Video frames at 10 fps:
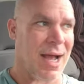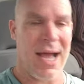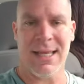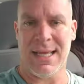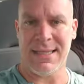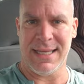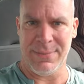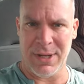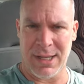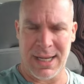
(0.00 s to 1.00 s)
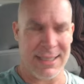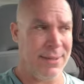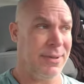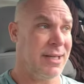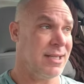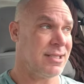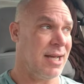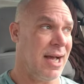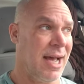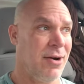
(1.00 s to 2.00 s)
I like the email idea because
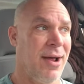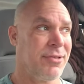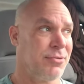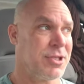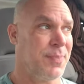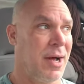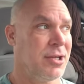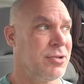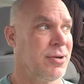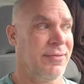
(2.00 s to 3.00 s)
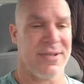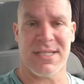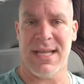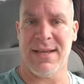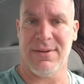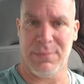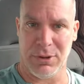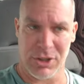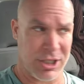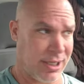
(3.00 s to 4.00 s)
I don't have to respond to it if it's negative
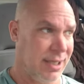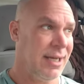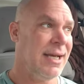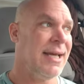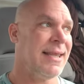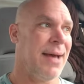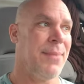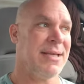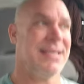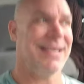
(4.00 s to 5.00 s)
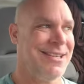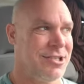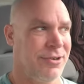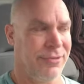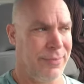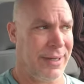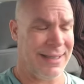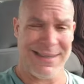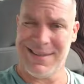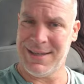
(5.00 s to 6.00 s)
bullshit. That makes it easier for
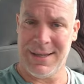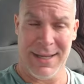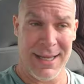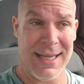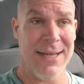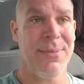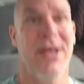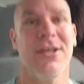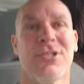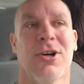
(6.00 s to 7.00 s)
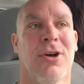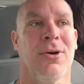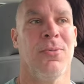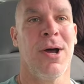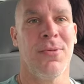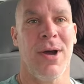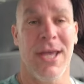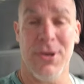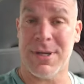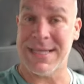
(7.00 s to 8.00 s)
me. Emails are one way
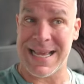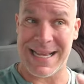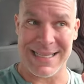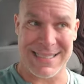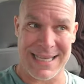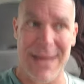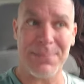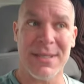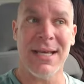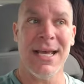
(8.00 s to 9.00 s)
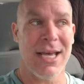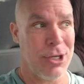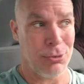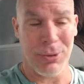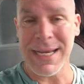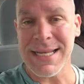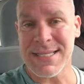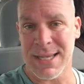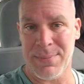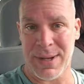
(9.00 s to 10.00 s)
you can accept and read
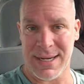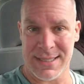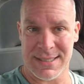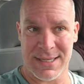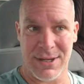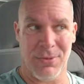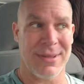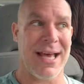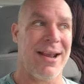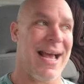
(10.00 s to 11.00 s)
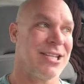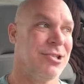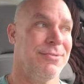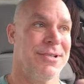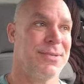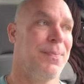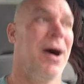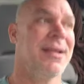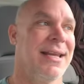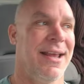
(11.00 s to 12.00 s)
somebody's without actually
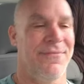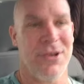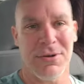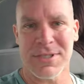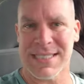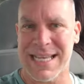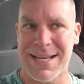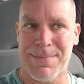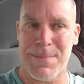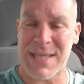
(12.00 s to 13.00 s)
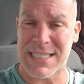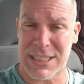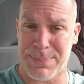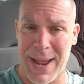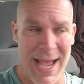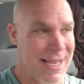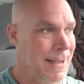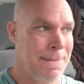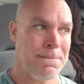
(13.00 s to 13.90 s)
responding. If you don't send a message back,